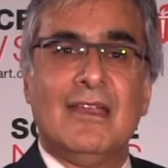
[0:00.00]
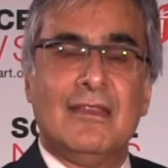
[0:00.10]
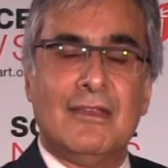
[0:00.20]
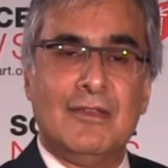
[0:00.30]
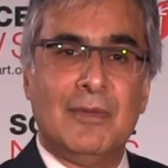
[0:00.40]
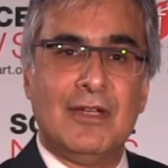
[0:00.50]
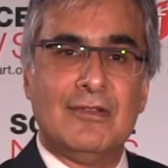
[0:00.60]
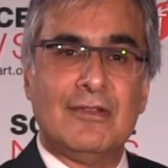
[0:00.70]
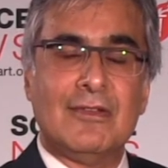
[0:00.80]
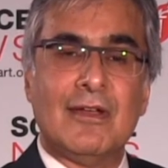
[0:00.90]
These
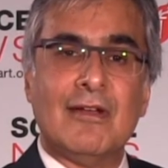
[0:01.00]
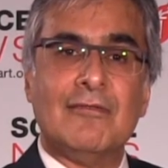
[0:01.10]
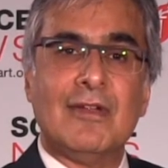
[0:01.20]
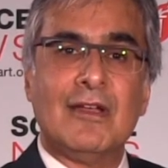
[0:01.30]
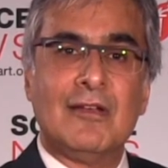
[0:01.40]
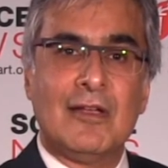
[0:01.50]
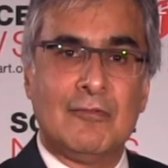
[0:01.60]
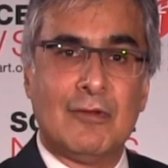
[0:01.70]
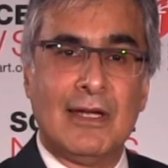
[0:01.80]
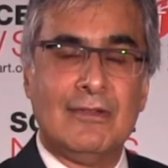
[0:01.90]
patients have
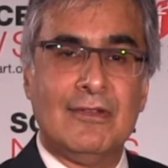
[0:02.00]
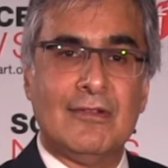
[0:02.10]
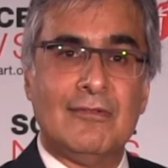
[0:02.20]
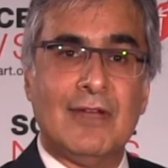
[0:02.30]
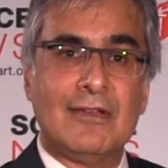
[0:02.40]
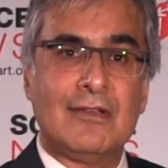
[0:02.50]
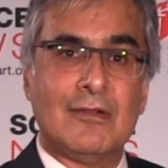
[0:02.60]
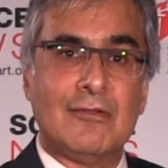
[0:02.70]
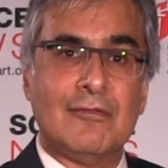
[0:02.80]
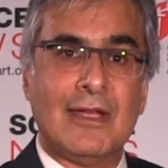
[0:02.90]
rates of
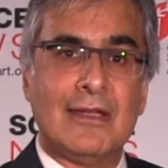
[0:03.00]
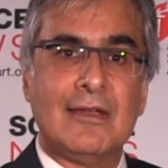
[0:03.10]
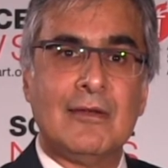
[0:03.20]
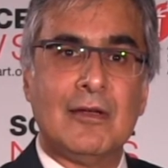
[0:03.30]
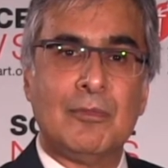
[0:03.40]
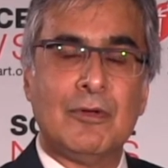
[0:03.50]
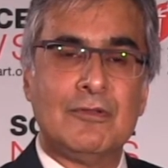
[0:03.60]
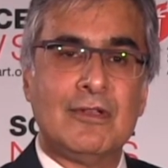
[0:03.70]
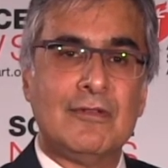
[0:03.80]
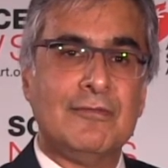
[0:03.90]
vascular event
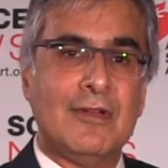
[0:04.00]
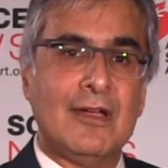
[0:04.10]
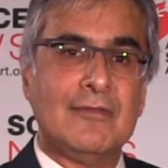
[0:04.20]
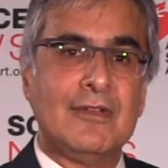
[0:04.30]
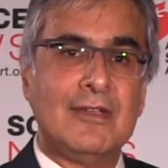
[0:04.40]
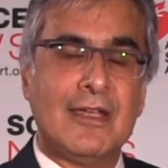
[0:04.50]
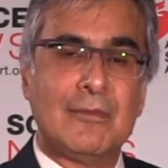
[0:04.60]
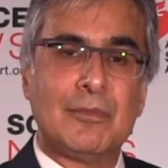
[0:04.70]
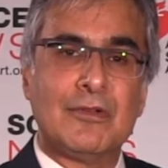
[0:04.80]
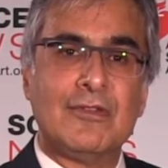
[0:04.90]
approaching 5 to
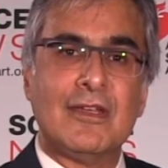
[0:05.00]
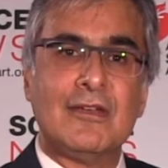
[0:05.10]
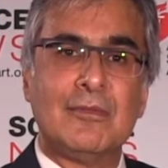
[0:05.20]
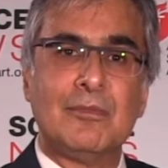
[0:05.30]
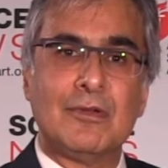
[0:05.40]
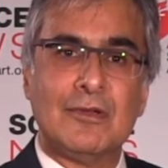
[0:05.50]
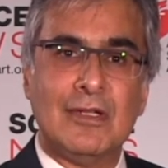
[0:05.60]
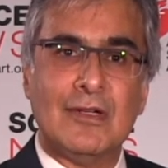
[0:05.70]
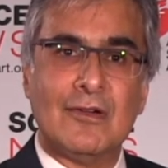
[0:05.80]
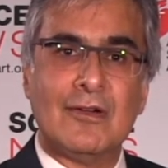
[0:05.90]
10% per
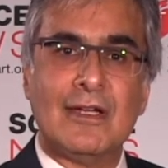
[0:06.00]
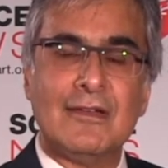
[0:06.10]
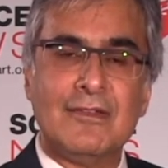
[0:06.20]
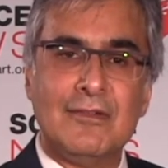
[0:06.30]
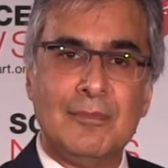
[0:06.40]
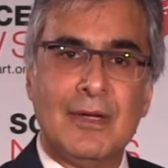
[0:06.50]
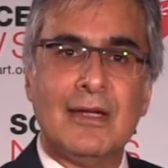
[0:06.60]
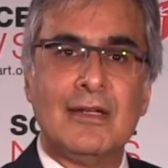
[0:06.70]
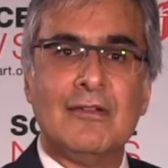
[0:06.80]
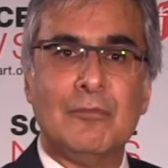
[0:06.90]
year in
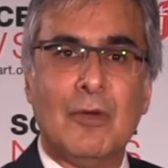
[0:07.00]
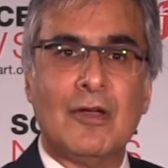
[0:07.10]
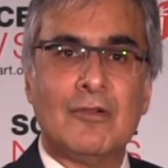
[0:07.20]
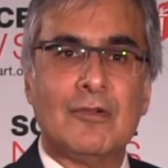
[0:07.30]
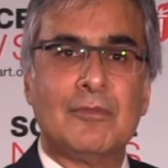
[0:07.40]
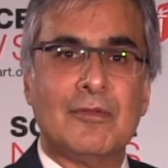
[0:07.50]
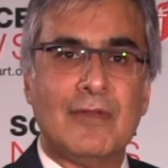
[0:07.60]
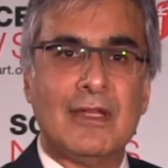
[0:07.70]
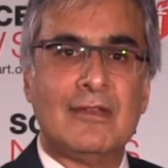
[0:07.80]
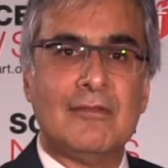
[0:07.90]
spite of modern
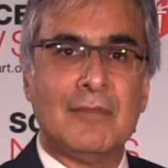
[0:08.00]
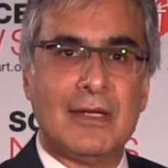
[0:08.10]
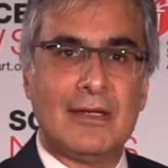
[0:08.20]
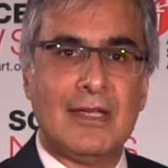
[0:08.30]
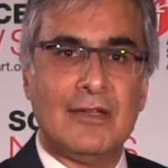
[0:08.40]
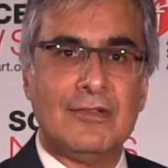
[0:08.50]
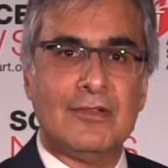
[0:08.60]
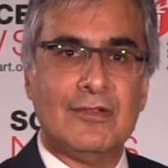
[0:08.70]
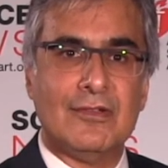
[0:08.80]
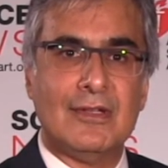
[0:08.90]
preventive
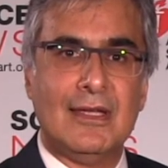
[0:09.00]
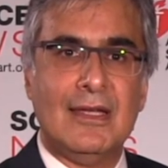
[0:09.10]
medications.